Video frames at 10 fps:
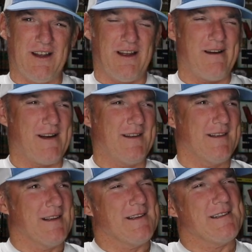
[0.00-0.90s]
All right.
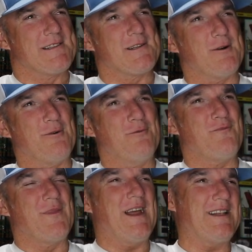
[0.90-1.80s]
So
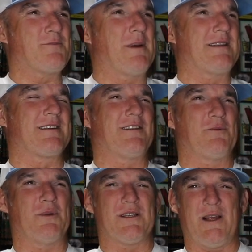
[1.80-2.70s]
that's basically
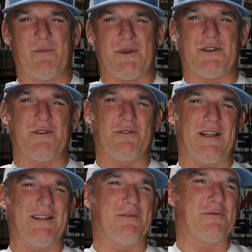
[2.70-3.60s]
going to be this episode.
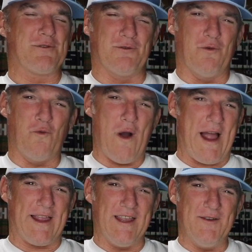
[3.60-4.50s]
I know it's a little
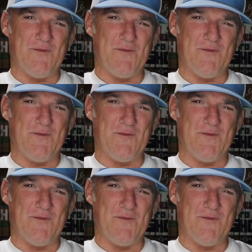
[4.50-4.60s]
wacky.